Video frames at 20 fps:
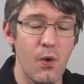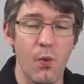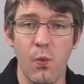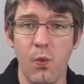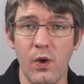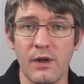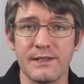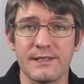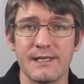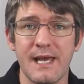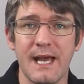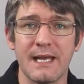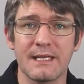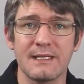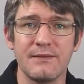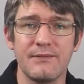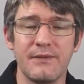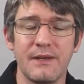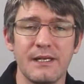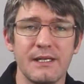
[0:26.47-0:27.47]
Once
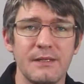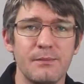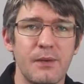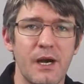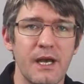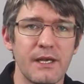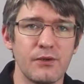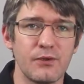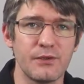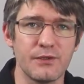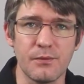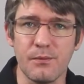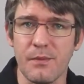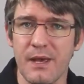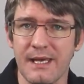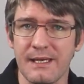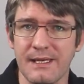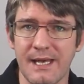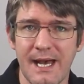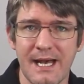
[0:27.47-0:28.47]
activated by your
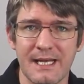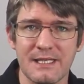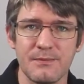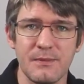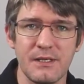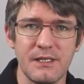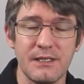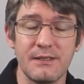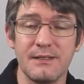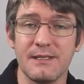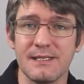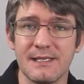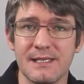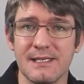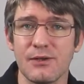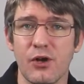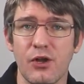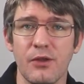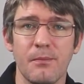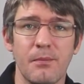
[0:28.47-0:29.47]
domain admin, and this
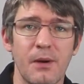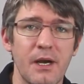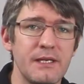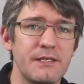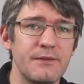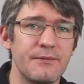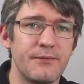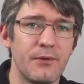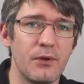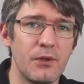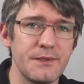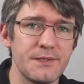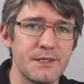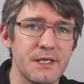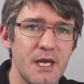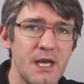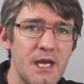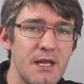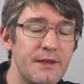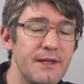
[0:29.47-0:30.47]
is on by default,
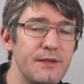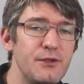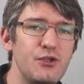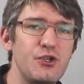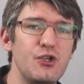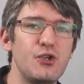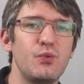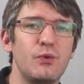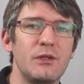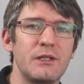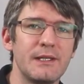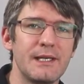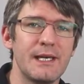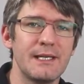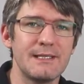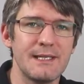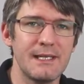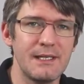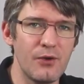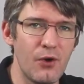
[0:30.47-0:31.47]
then you will
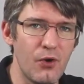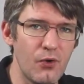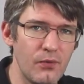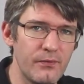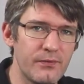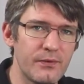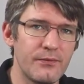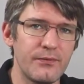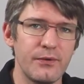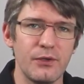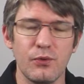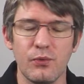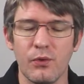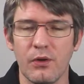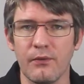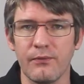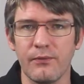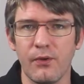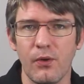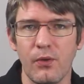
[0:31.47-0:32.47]
get an overview
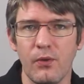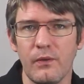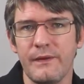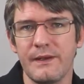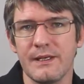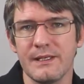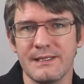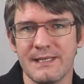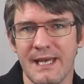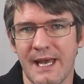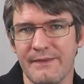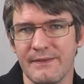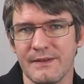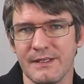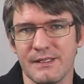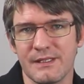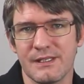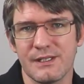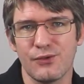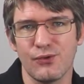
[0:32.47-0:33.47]
of all the
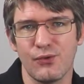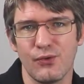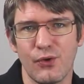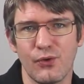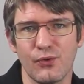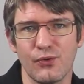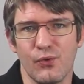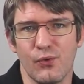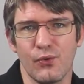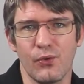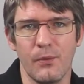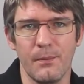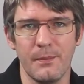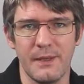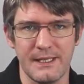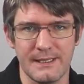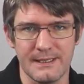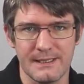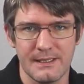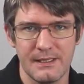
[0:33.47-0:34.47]
attendance to your Google
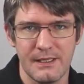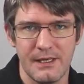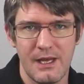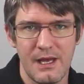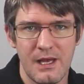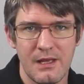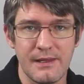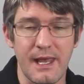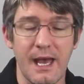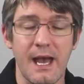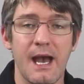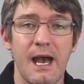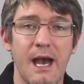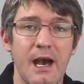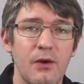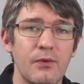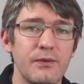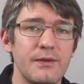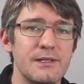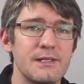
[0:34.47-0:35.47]
Meet. Now,
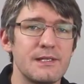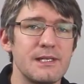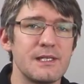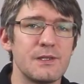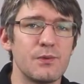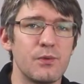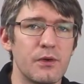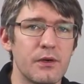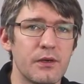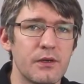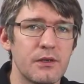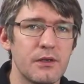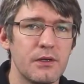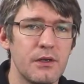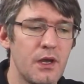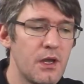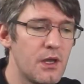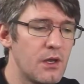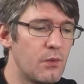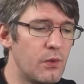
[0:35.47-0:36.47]
how does this work?
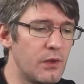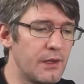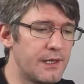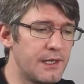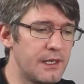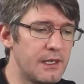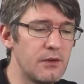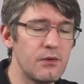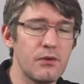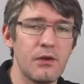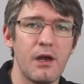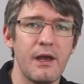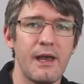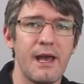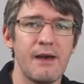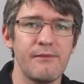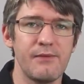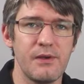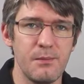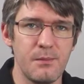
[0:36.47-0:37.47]
Well, here I
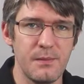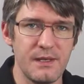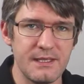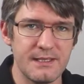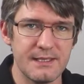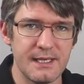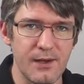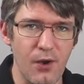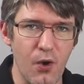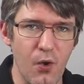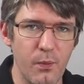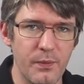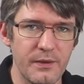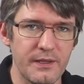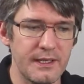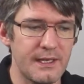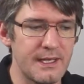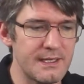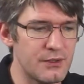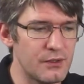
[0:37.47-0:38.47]
have a meeting
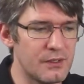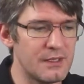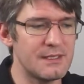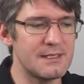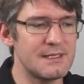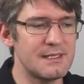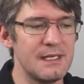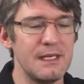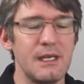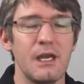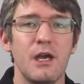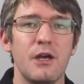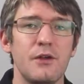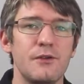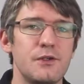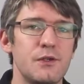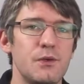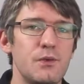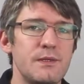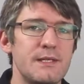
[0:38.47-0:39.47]
open and as you can see,
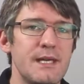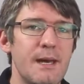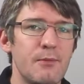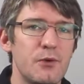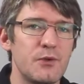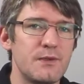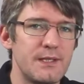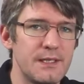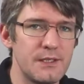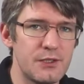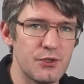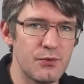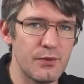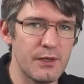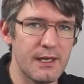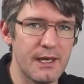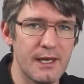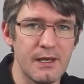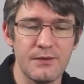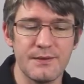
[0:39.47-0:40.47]
two demo teacher
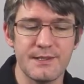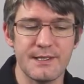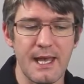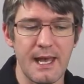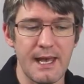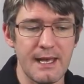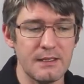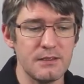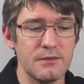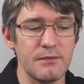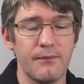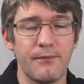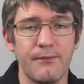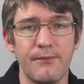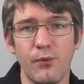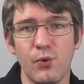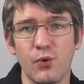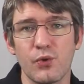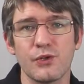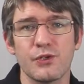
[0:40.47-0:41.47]
accounts and
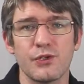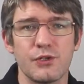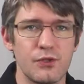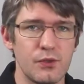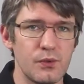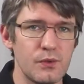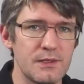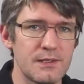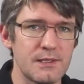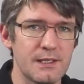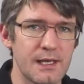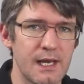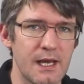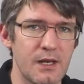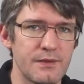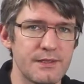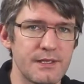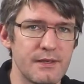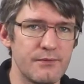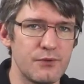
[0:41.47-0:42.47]
four student
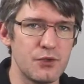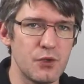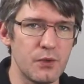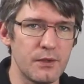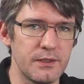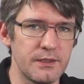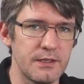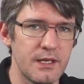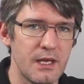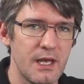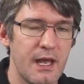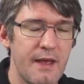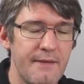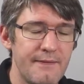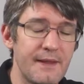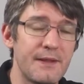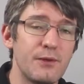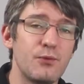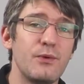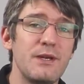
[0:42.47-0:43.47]
accounts have joined.
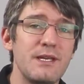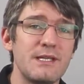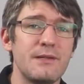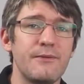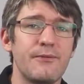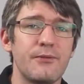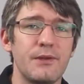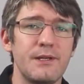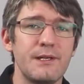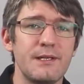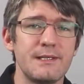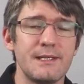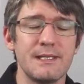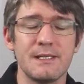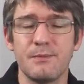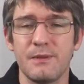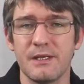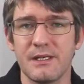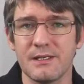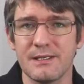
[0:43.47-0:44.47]
Now the reason for this
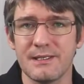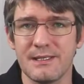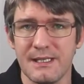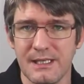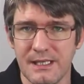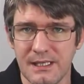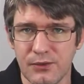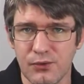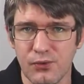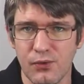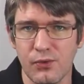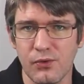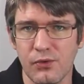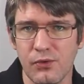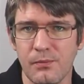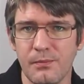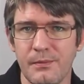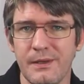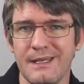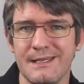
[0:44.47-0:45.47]
is because the
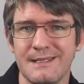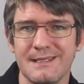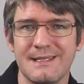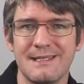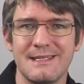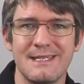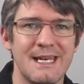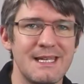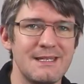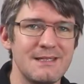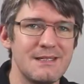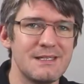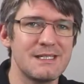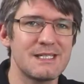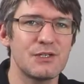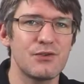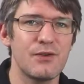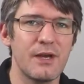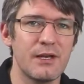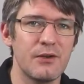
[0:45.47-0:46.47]
Google Meet attendance
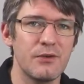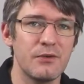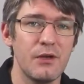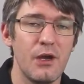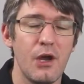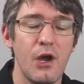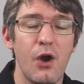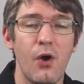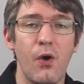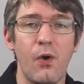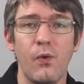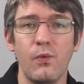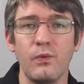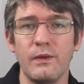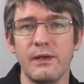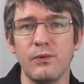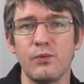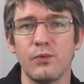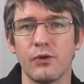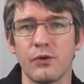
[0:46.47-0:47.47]
tracker
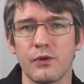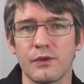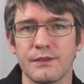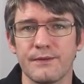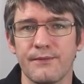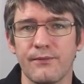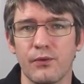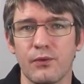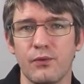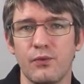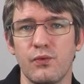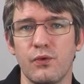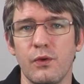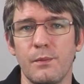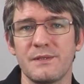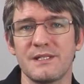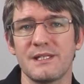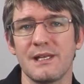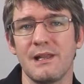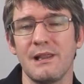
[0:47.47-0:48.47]
only works for
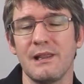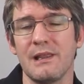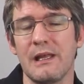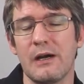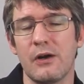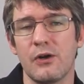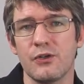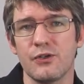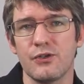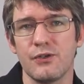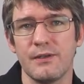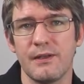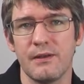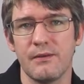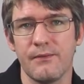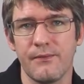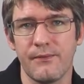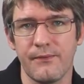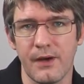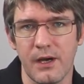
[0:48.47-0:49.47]
groups larger
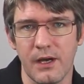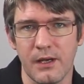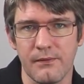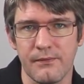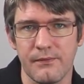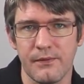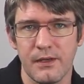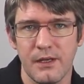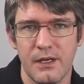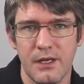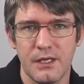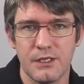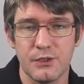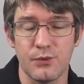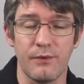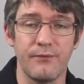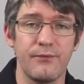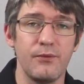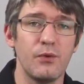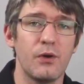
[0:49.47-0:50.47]
than five.
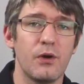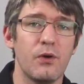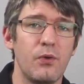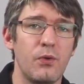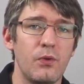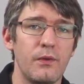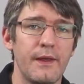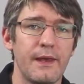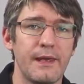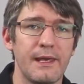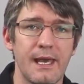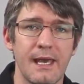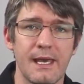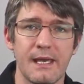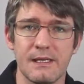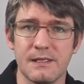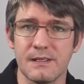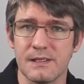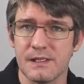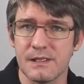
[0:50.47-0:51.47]
So if you are holding
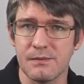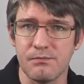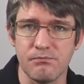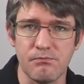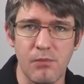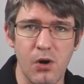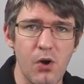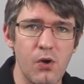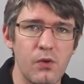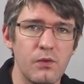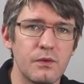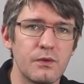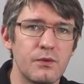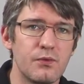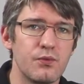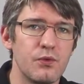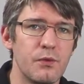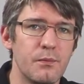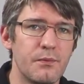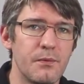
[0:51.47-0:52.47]
a small
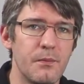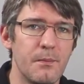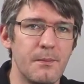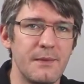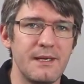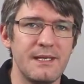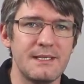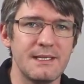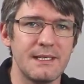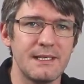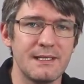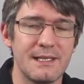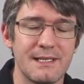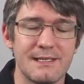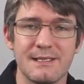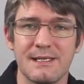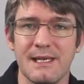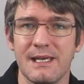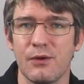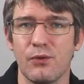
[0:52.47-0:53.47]
group meeting,
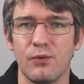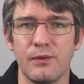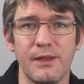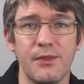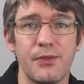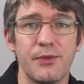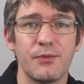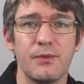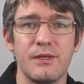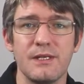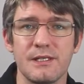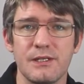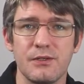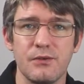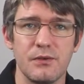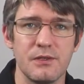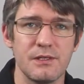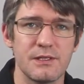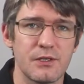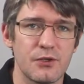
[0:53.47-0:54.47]
let's say only three
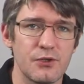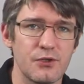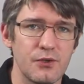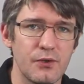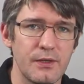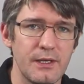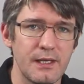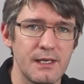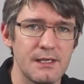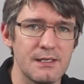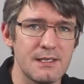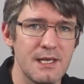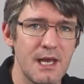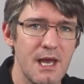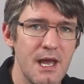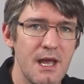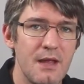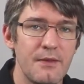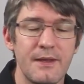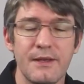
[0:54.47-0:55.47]
students are joining it,
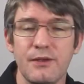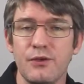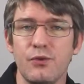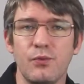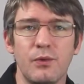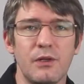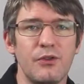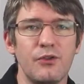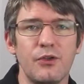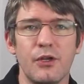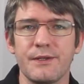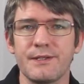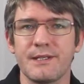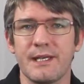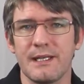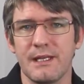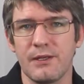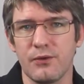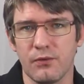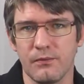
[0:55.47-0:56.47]
then you will not
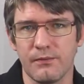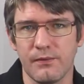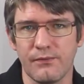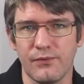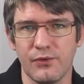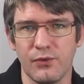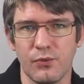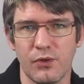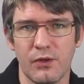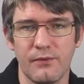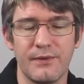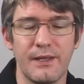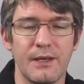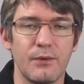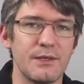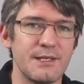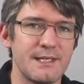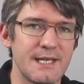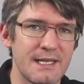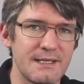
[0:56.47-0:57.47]
get an overview of
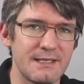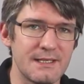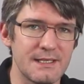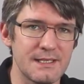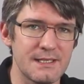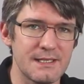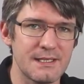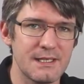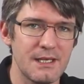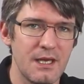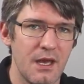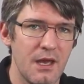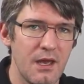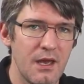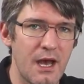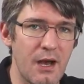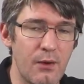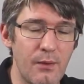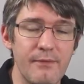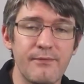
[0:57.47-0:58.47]
their attendance.
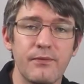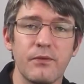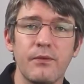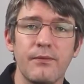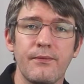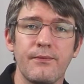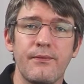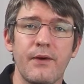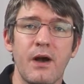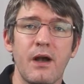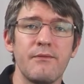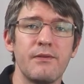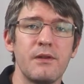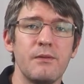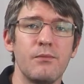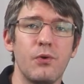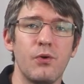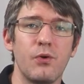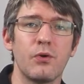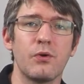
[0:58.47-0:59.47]
However, five and
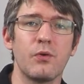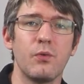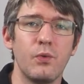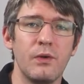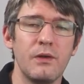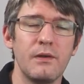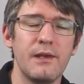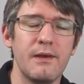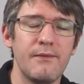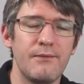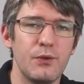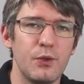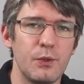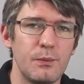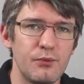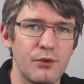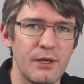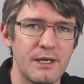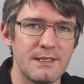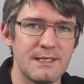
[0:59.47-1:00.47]
more will give you a
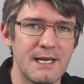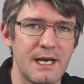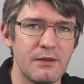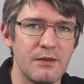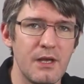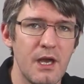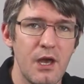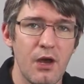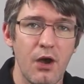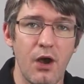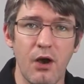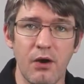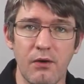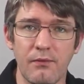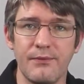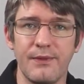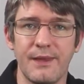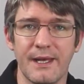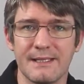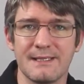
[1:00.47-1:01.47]
breakdown
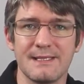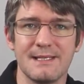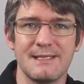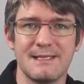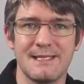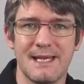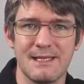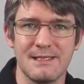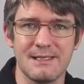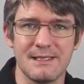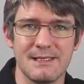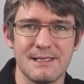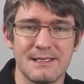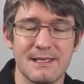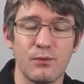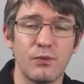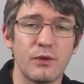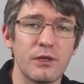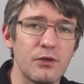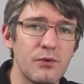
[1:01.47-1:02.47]
of that attendance
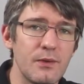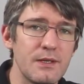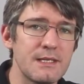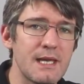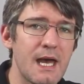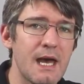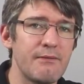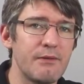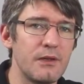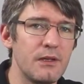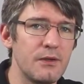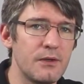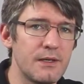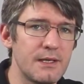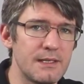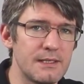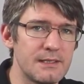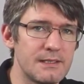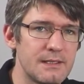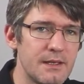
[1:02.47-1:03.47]
and we're going to have a look
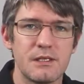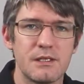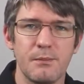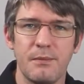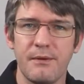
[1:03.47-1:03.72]
at it. So